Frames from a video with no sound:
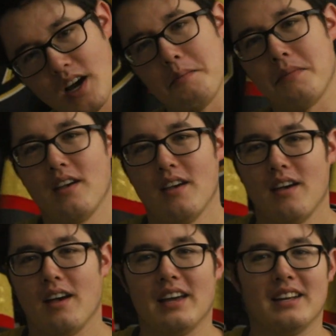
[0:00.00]
up,
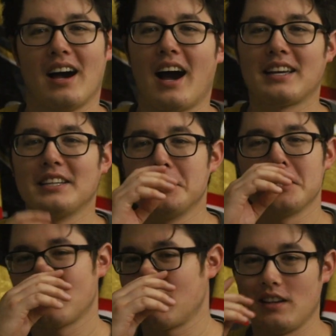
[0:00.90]
and I can
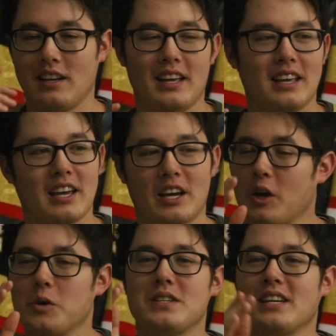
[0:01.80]
just, uh, it
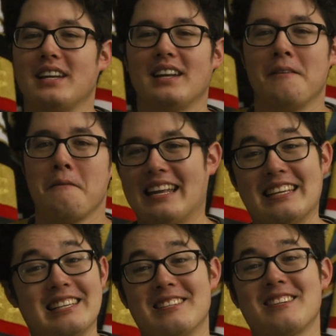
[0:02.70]
goes in, and
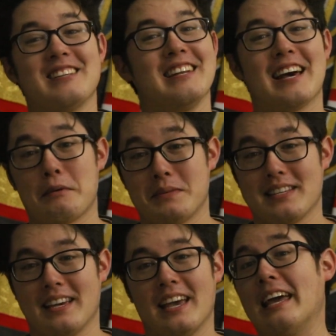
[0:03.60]
he snipes
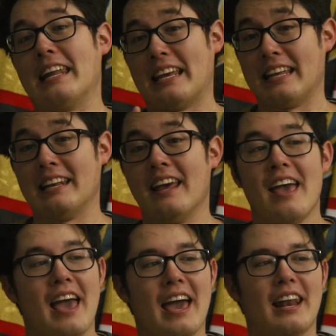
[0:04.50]
it and in
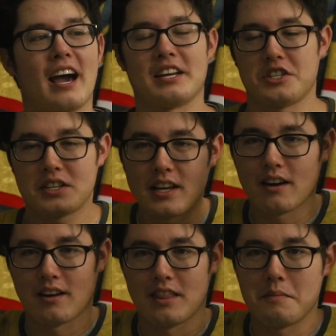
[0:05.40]
and I just
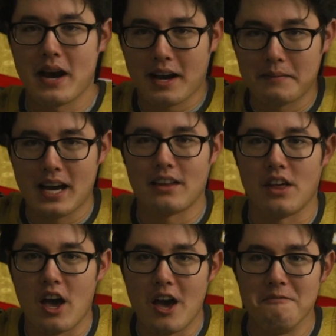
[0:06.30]
hear in the back of my head
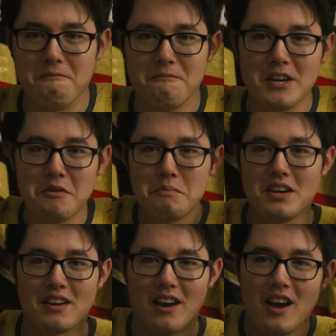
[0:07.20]
the
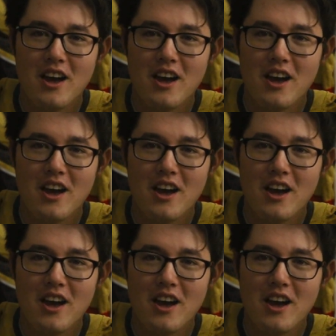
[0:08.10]
MVP,